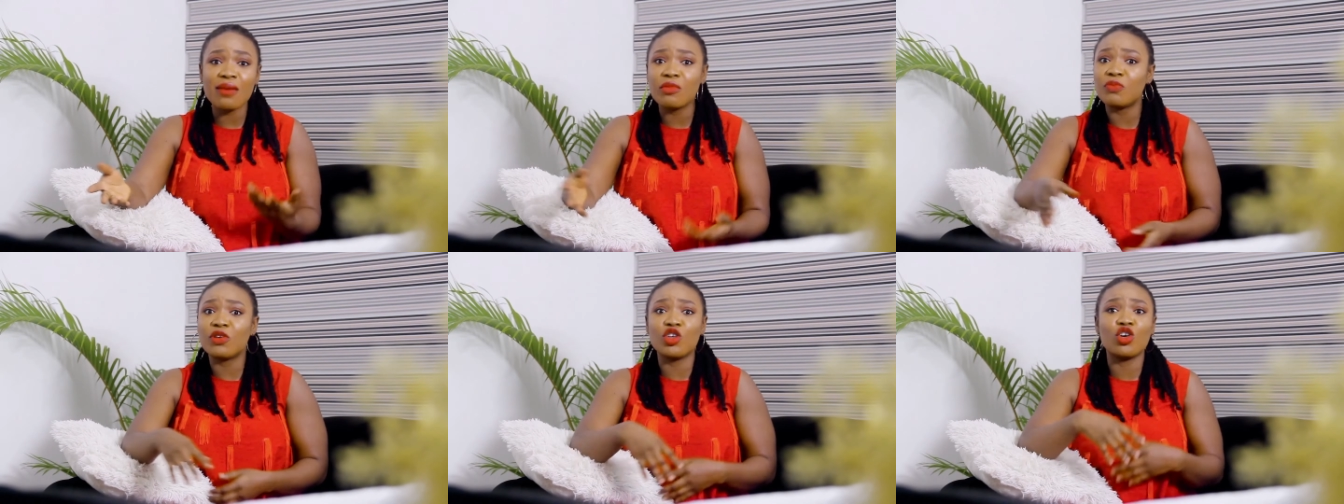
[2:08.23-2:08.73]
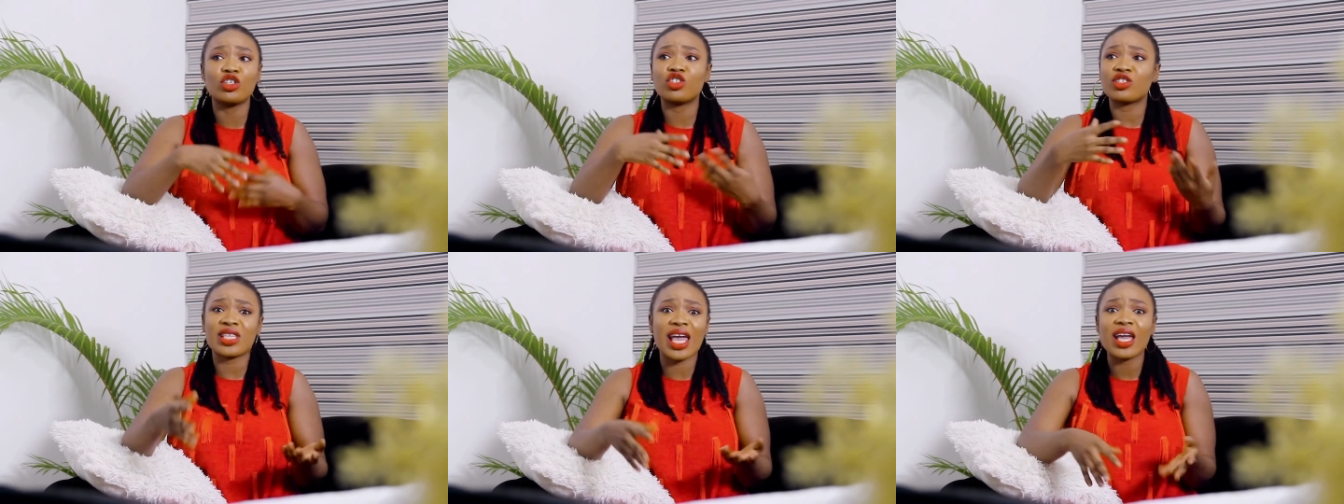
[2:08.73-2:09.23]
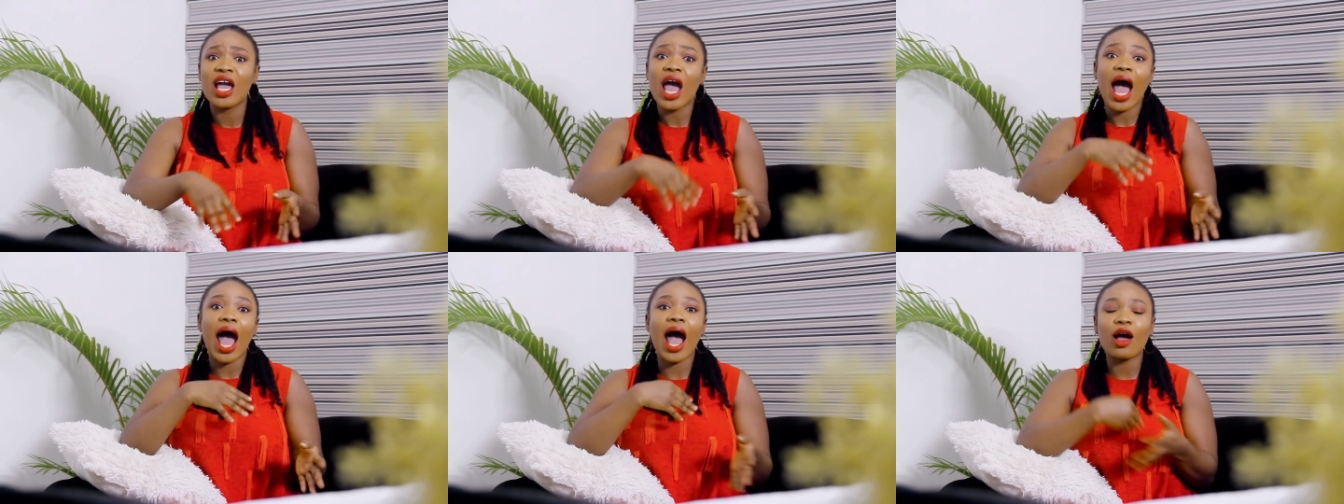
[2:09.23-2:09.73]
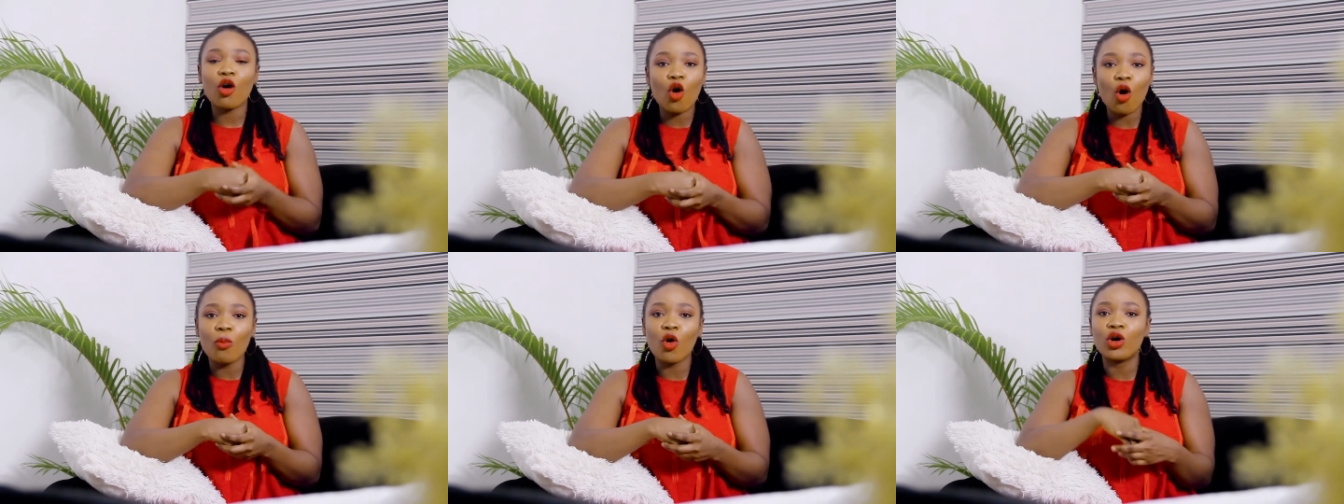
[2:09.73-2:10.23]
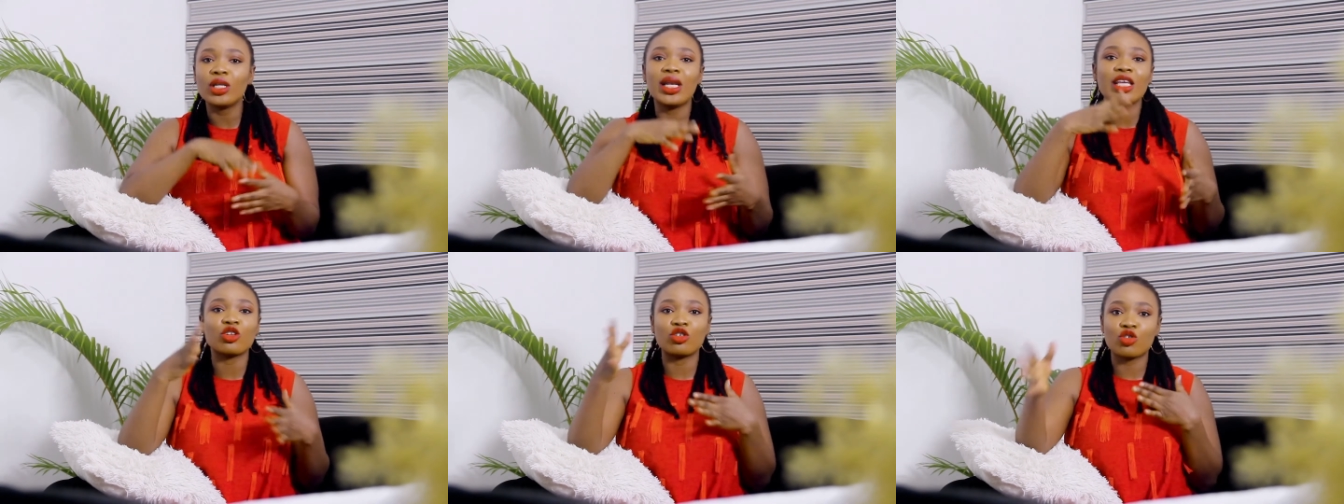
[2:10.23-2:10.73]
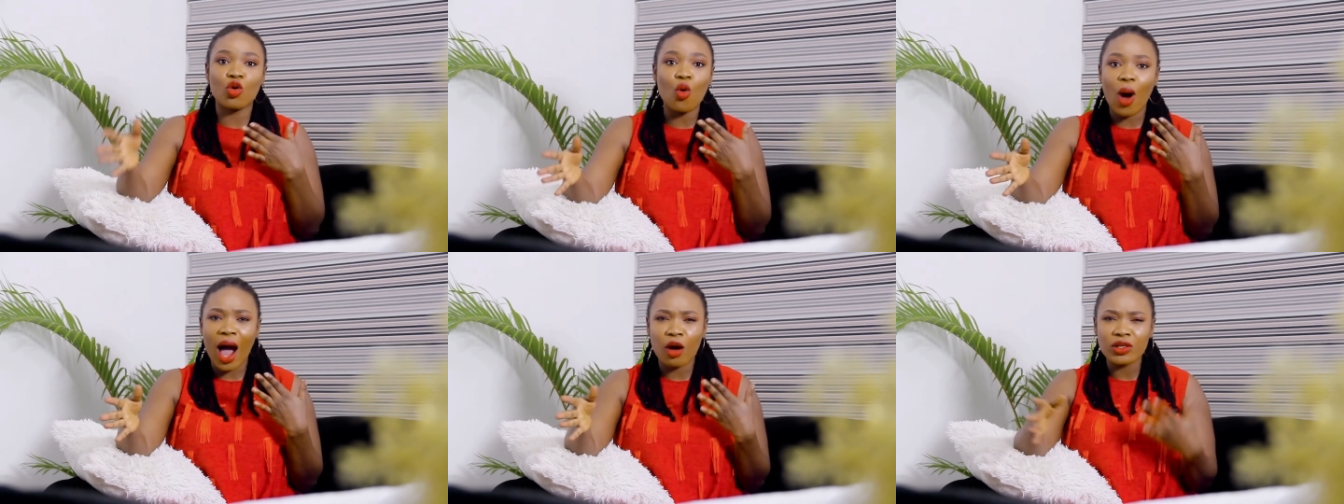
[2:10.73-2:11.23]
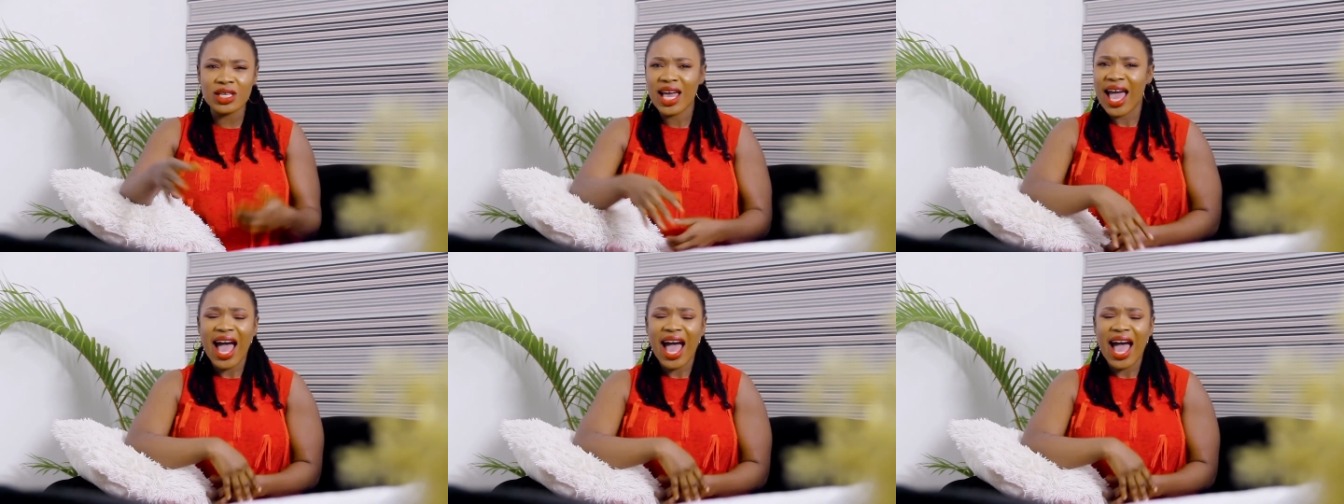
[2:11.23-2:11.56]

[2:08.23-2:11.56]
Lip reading: Maybe you're just like, come on, let us go out.